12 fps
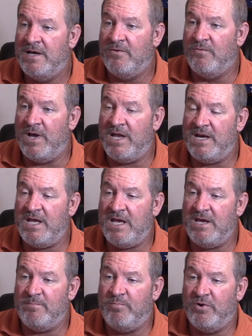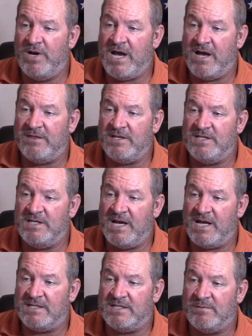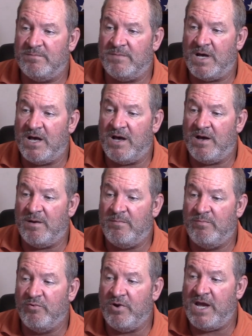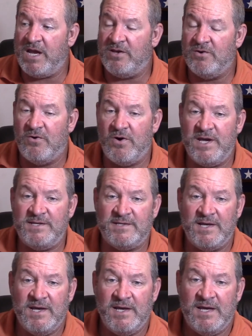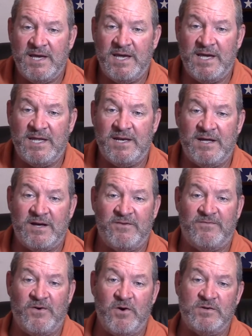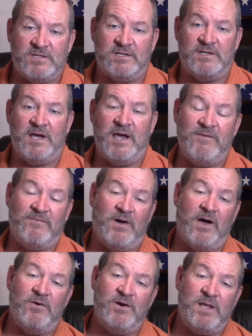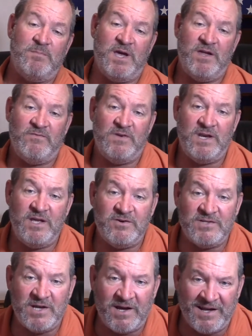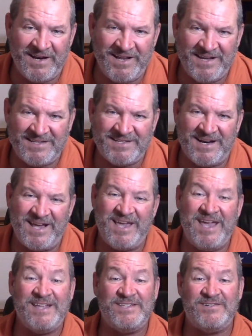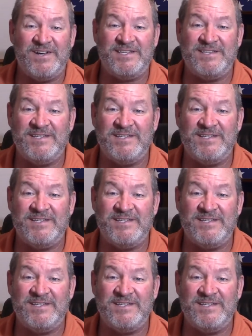Wendy, you put out that you got some uh, brake noise, and uh, folks, I've already made videos on this, and I can't stress